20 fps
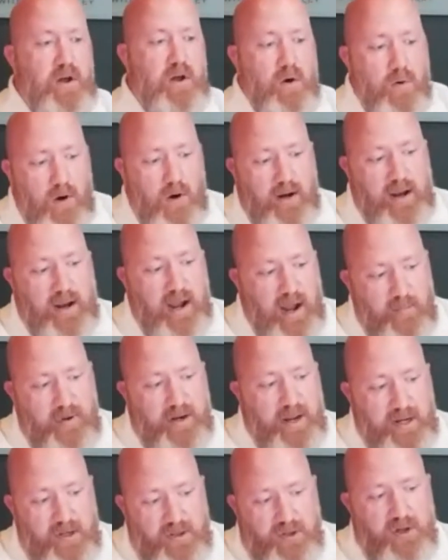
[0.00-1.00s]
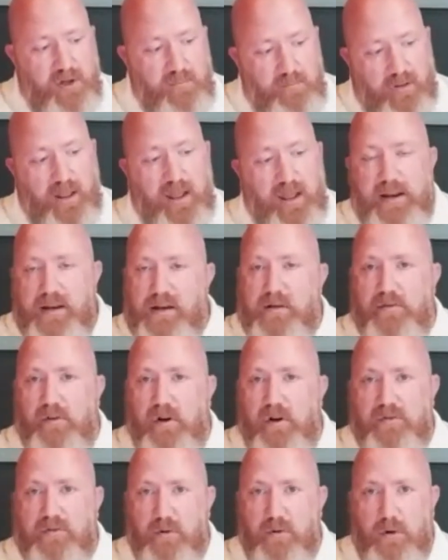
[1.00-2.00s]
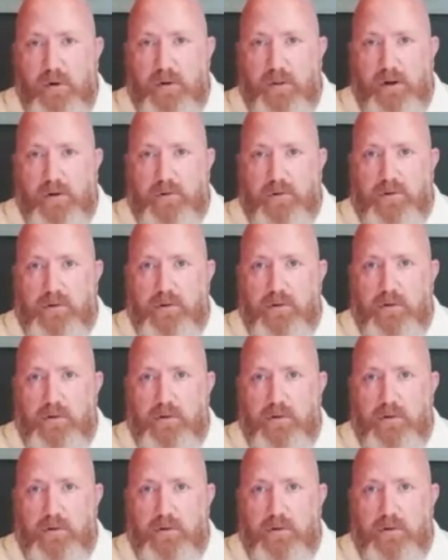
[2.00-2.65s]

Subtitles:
or a combination blend of all 4 of those.